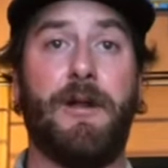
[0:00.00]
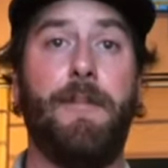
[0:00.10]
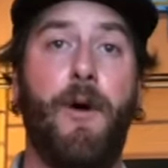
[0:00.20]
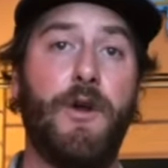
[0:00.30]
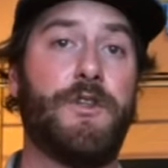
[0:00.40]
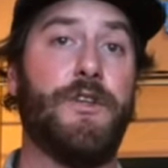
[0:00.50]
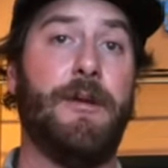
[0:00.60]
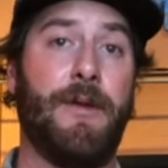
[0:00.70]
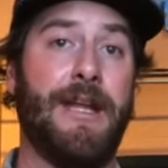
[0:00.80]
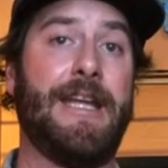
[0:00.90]
but I
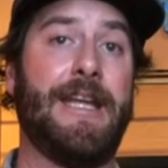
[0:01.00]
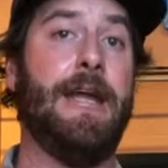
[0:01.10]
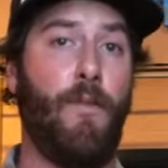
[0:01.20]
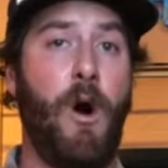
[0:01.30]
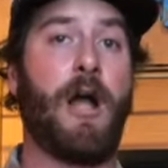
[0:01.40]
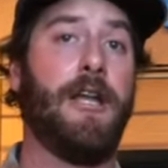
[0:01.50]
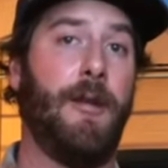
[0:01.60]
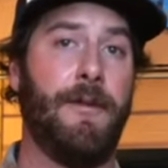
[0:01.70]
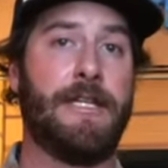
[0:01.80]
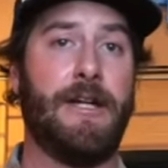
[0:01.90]
mostly am going to keep walking up
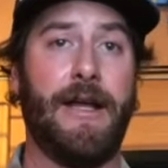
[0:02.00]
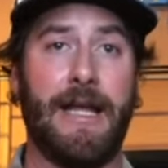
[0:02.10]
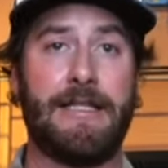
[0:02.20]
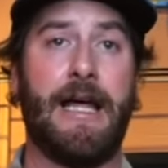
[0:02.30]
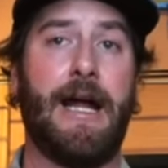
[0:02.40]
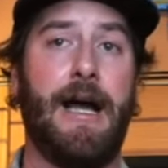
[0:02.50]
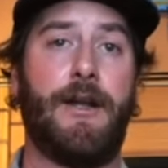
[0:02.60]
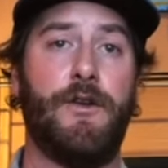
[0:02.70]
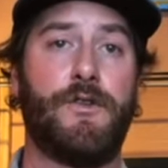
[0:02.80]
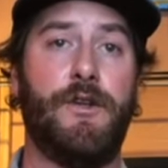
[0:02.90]
until I get to that high
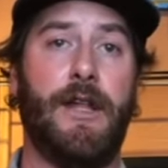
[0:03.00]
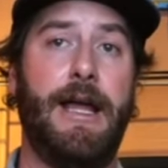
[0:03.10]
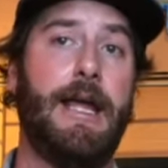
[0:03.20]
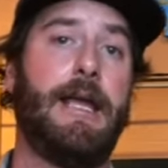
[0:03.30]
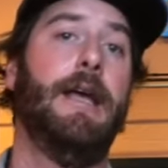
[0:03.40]
country lake,